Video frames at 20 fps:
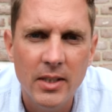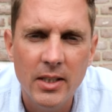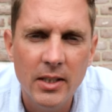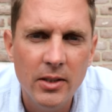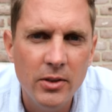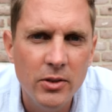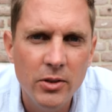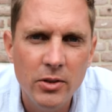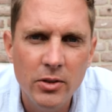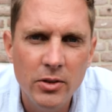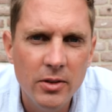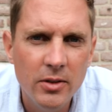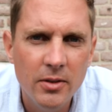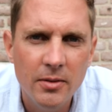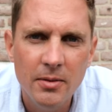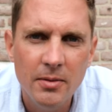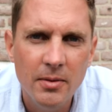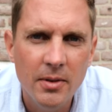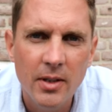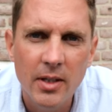there
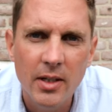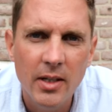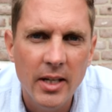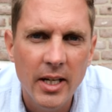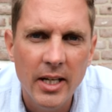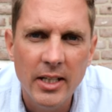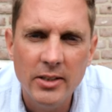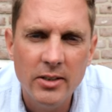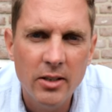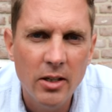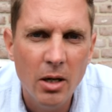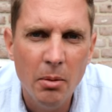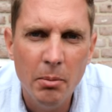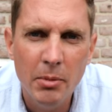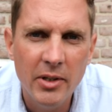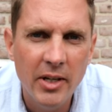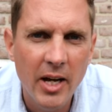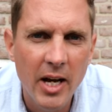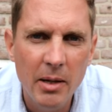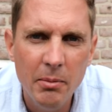just has to
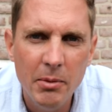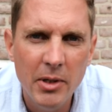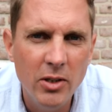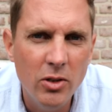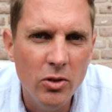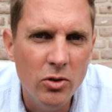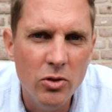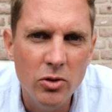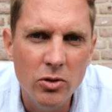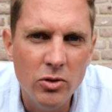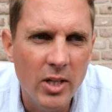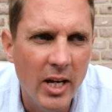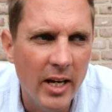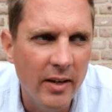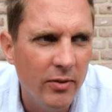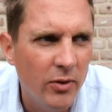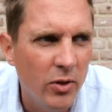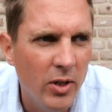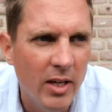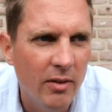come a time that you just
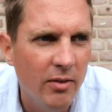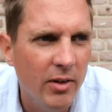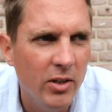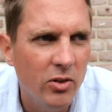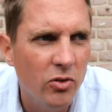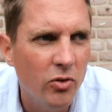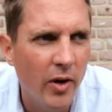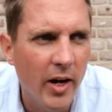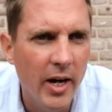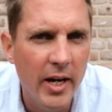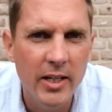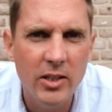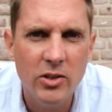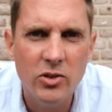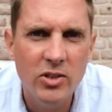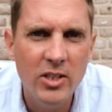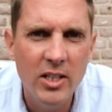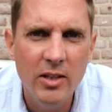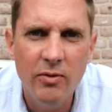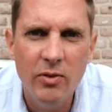have to give it a try
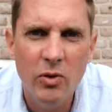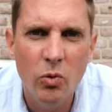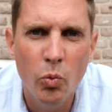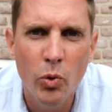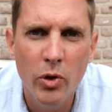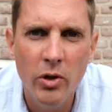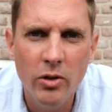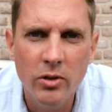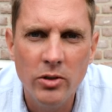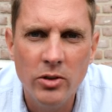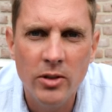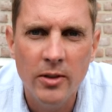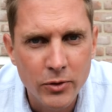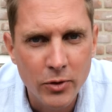and see if it works